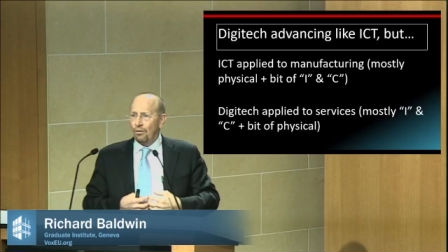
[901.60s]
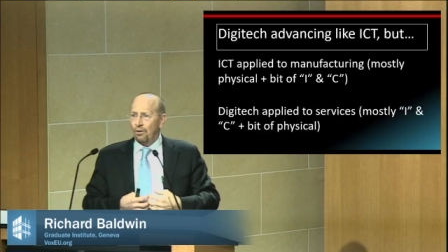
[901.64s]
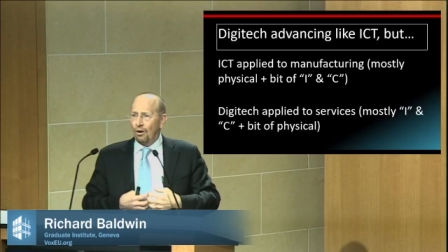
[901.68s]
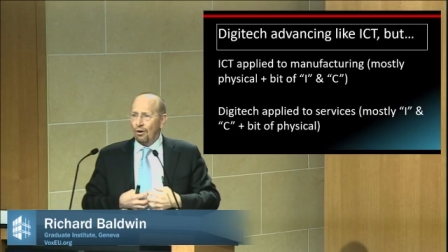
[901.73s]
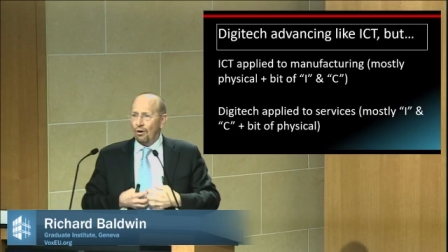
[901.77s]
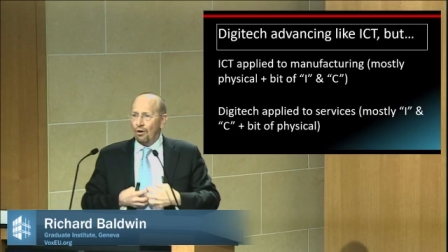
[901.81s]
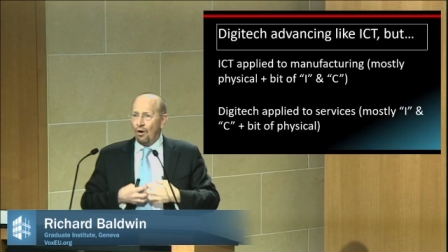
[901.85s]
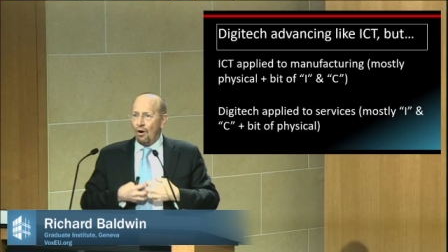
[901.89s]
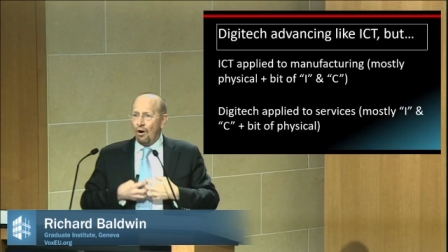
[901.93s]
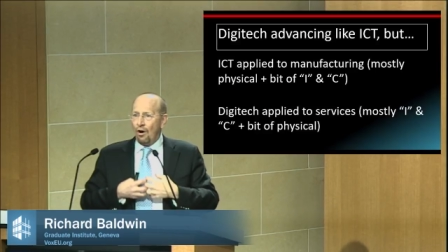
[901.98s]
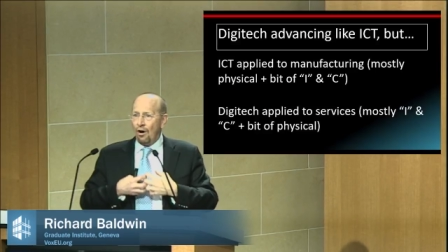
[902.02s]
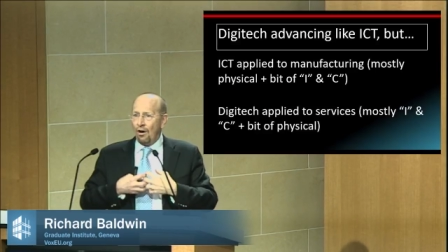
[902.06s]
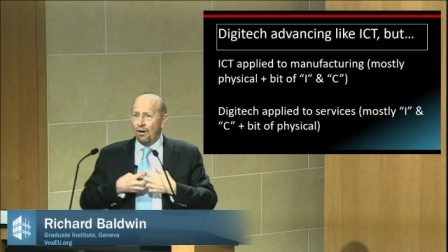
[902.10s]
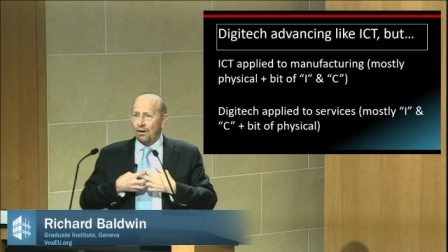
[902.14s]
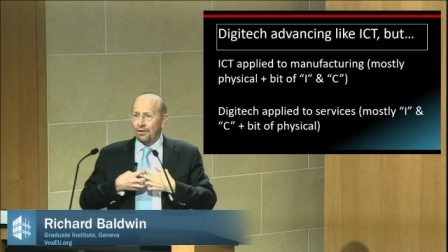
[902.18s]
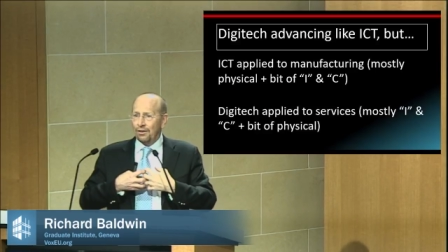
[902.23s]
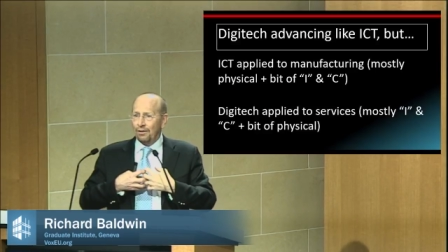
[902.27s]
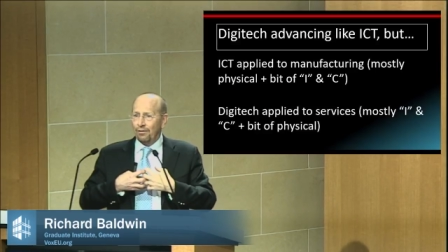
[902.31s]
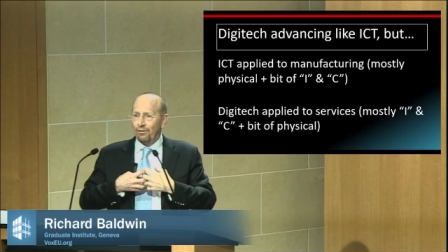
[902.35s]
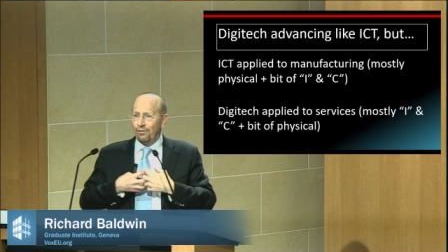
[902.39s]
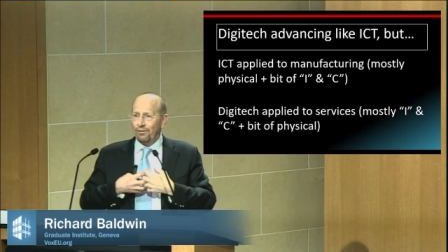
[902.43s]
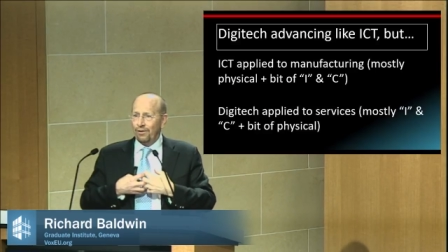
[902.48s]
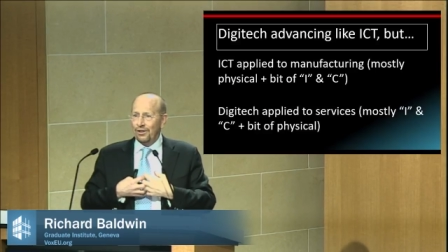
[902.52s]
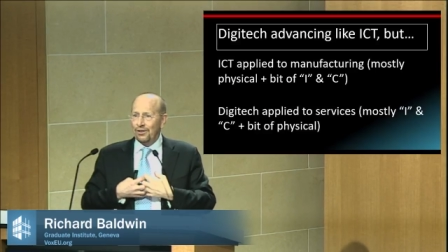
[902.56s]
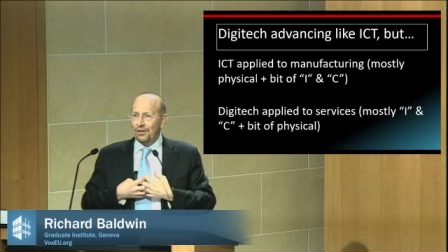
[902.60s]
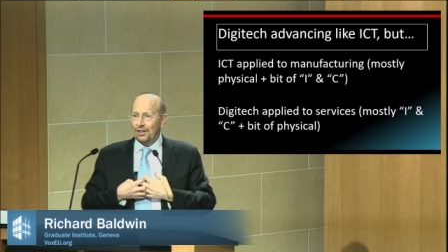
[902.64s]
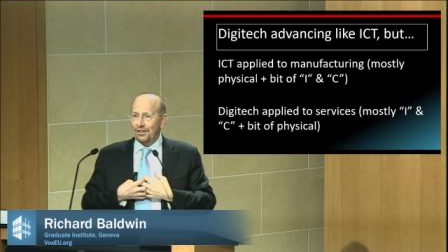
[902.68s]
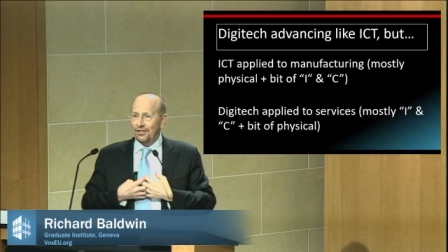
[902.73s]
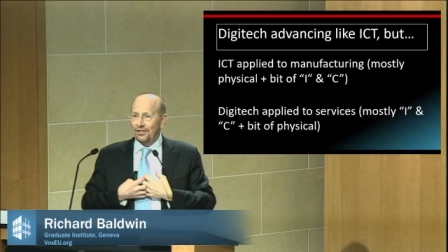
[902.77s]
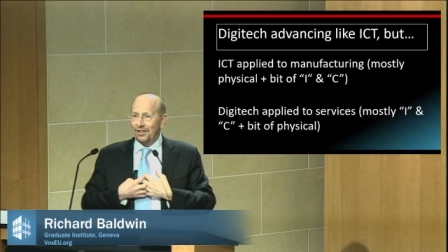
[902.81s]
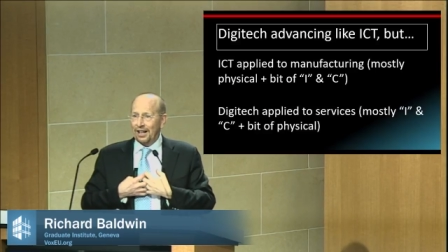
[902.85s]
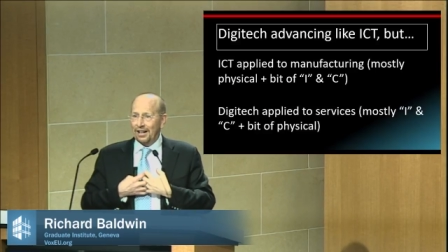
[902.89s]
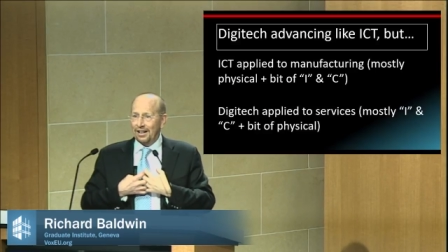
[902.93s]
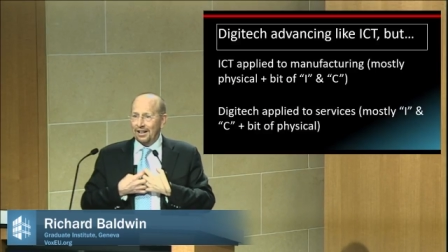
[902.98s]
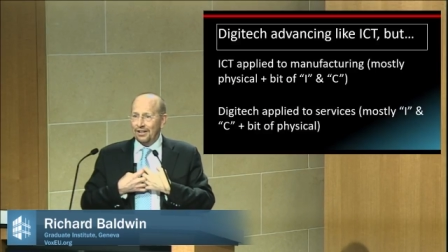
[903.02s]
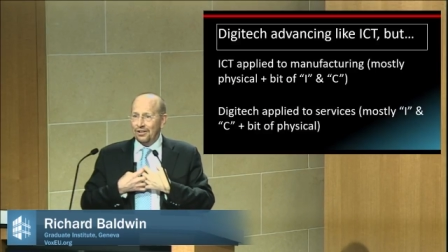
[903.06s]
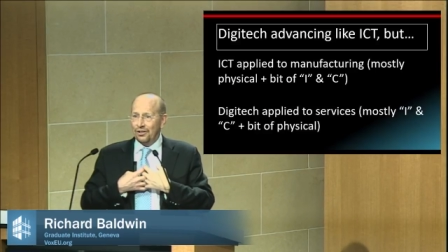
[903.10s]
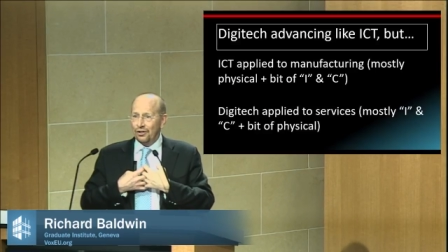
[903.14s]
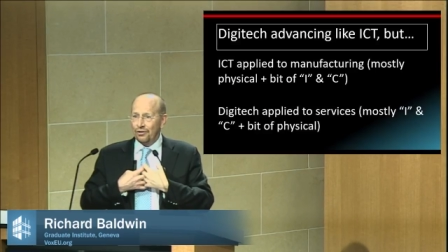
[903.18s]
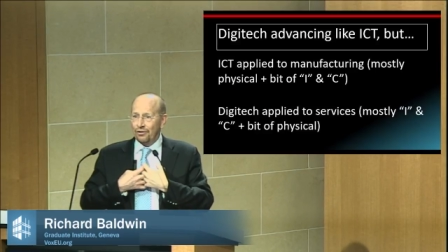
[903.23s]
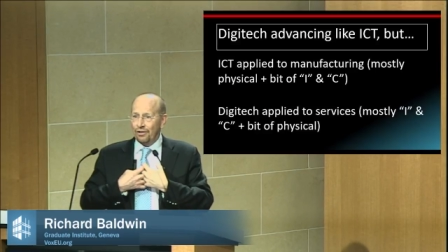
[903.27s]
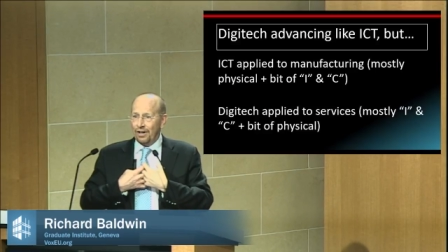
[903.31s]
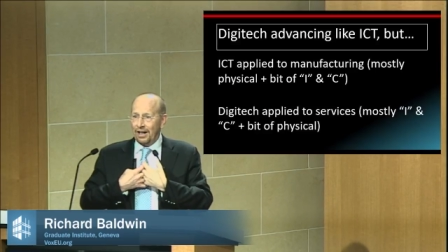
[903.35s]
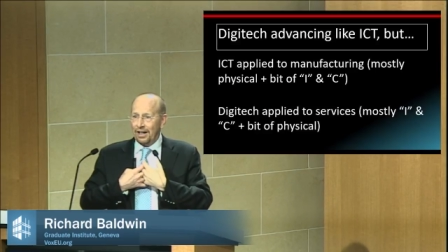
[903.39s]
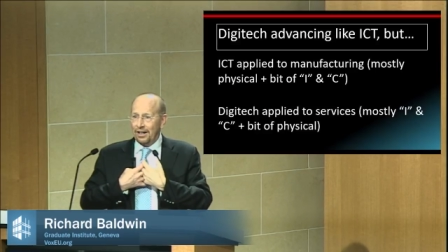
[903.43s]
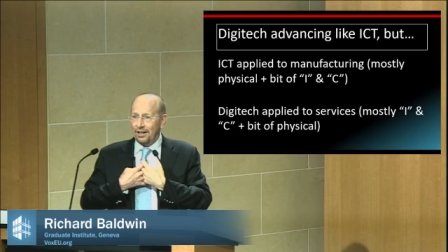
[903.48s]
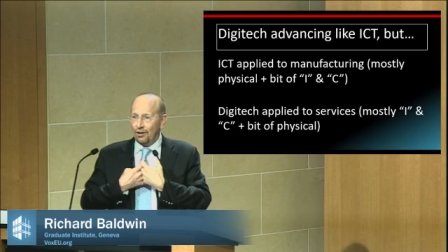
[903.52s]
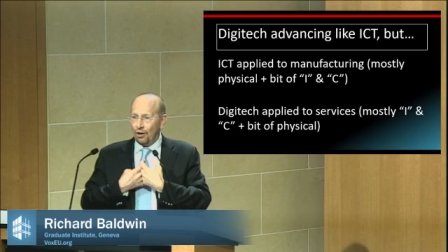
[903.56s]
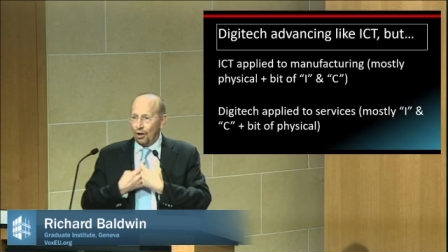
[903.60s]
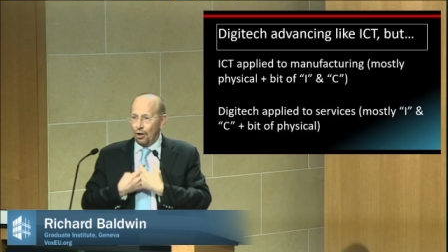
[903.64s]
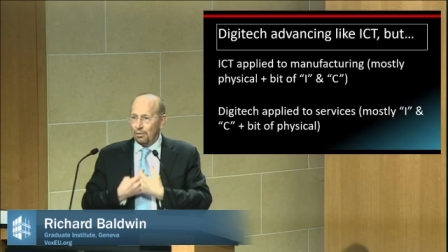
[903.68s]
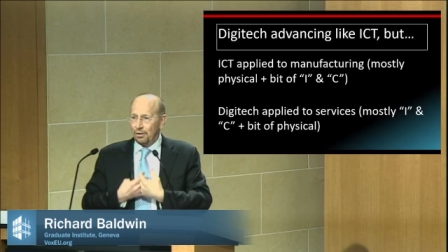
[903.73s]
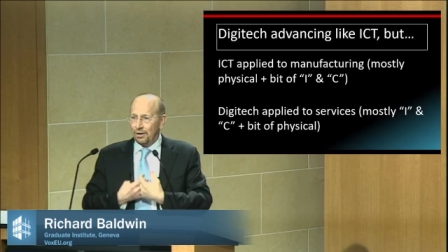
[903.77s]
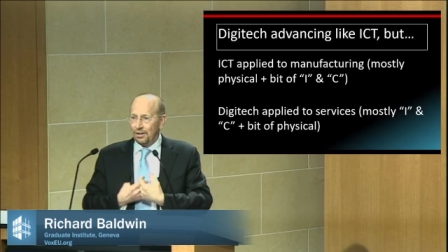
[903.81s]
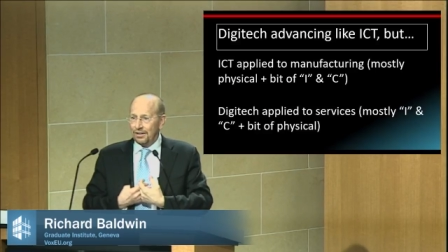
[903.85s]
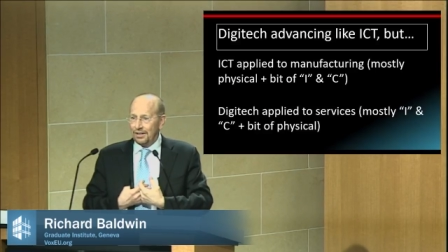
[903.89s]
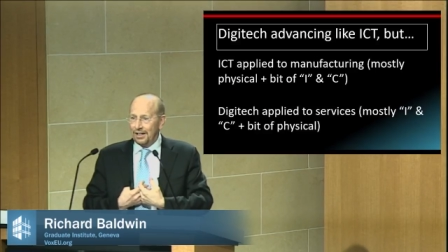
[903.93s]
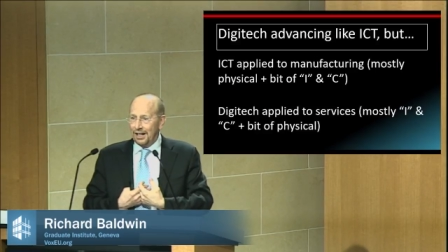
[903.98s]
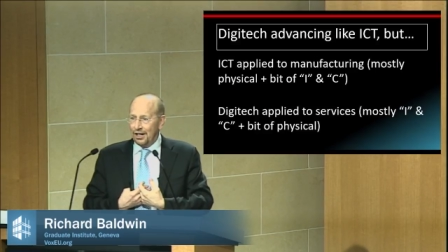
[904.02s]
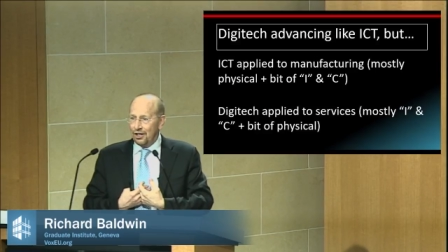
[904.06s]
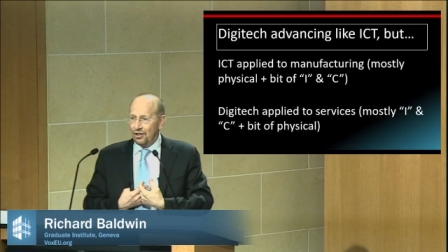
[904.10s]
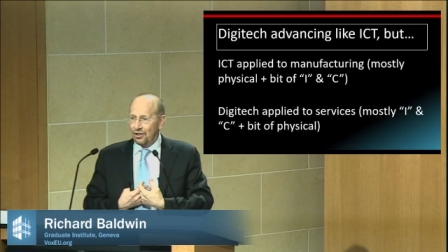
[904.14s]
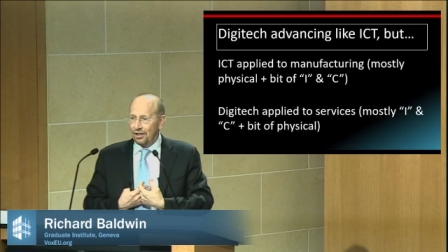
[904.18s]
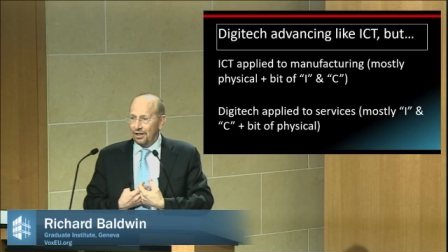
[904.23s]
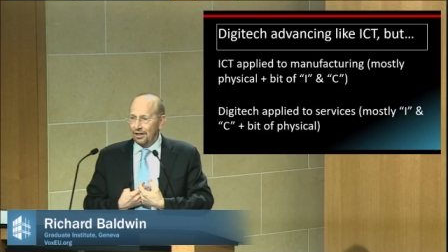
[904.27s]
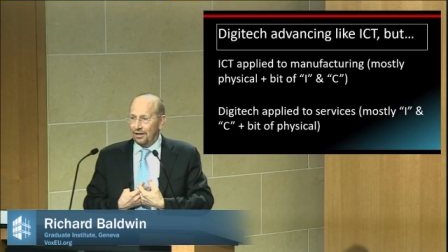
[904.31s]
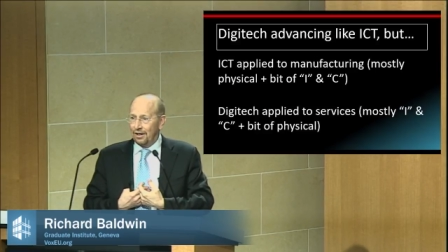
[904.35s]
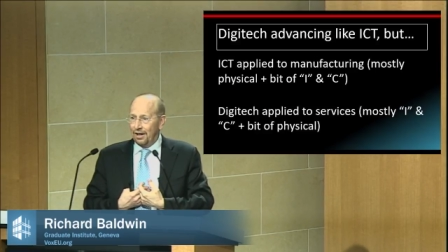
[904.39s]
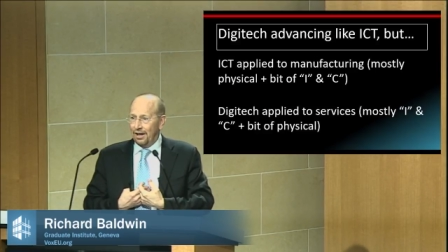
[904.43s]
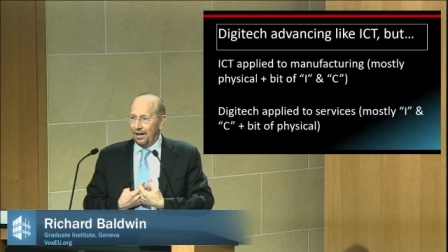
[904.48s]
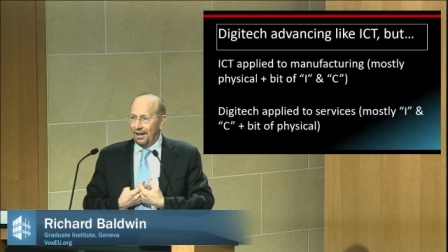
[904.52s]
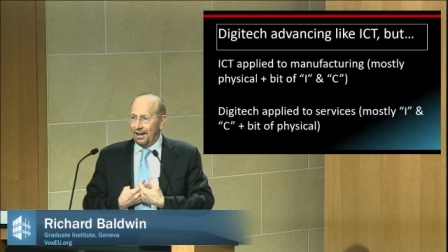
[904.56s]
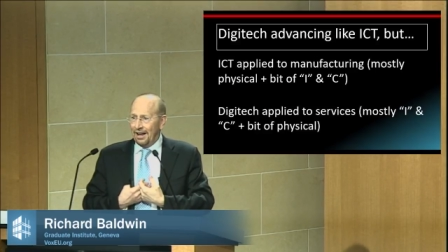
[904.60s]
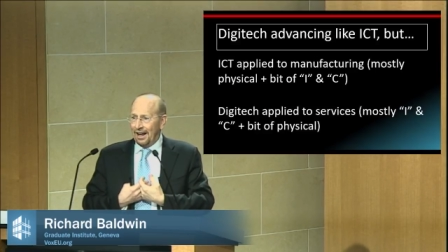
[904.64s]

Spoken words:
the laws of physics that constrain globalization